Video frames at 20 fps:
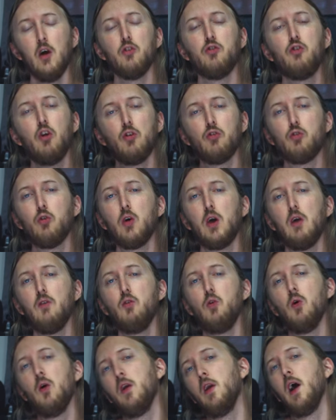Just to give
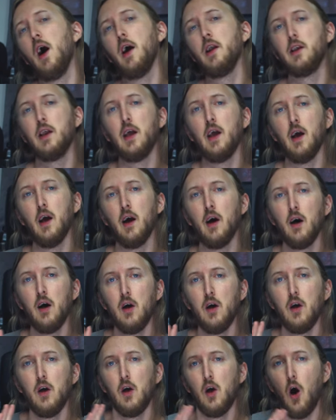you an idea
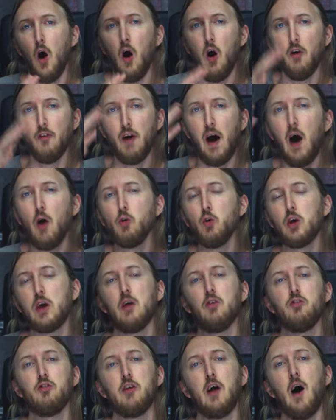of how you
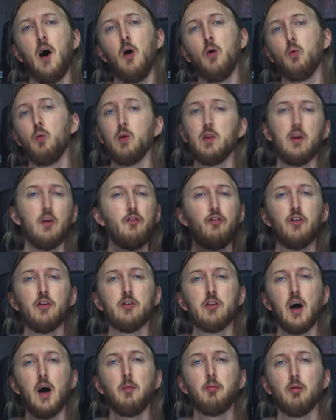can sound with
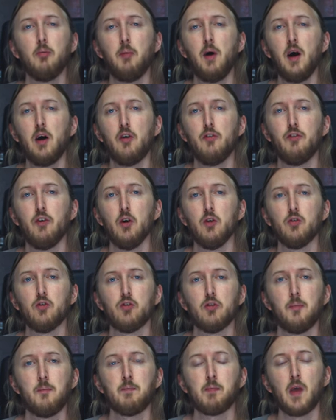different types of
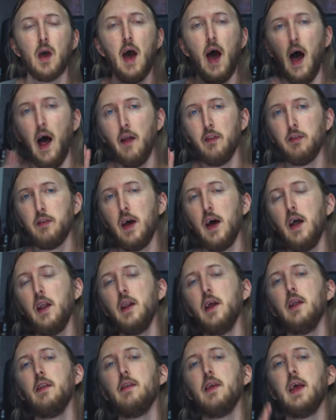microphones. And then
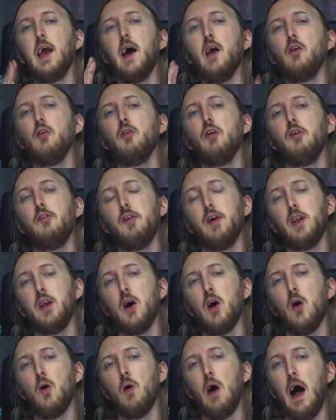in the end of the
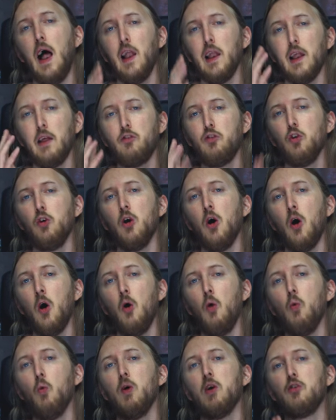video, I'll let you
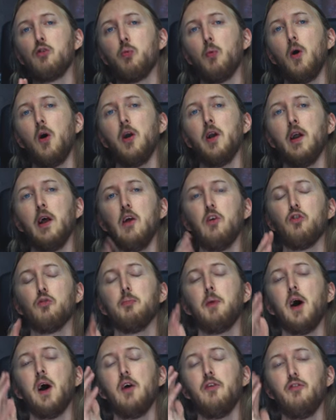know which one is
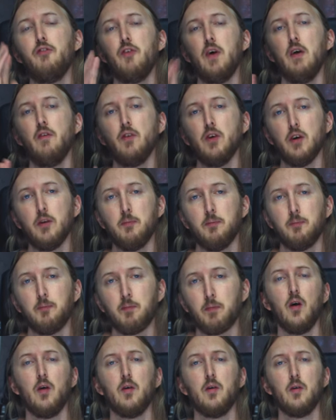my favorite.
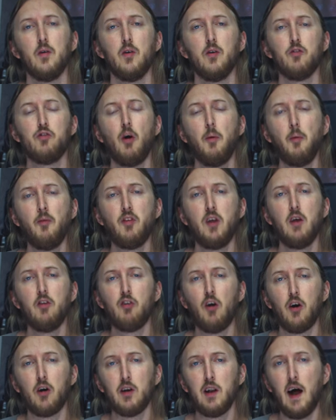Some of these
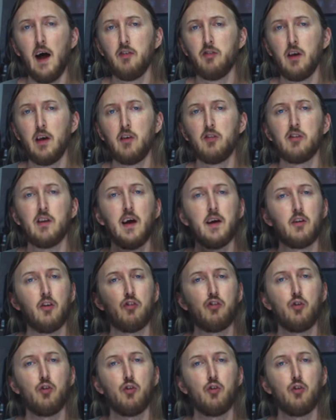are classics, like the